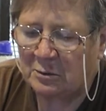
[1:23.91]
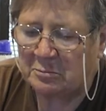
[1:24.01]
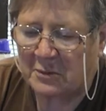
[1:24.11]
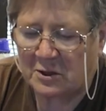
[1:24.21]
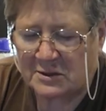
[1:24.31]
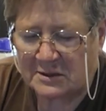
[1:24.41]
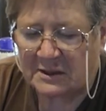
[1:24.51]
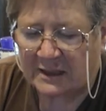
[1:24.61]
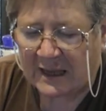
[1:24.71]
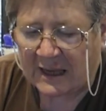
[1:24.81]
Most of
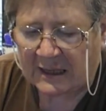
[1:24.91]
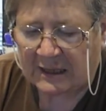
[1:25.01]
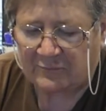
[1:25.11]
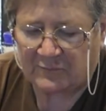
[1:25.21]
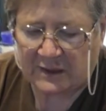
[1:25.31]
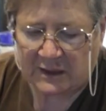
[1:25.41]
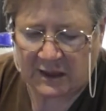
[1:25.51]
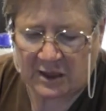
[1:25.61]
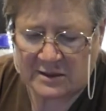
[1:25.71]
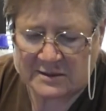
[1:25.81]
the canning
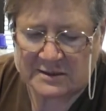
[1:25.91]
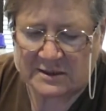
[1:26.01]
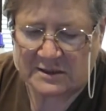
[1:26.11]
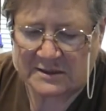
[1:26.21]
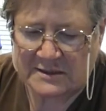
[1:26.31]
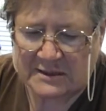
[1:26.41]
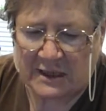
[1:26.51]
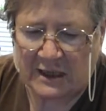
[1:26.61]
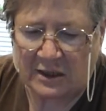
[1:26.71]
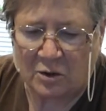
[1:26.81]
videos that you
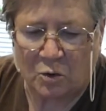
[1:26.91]
see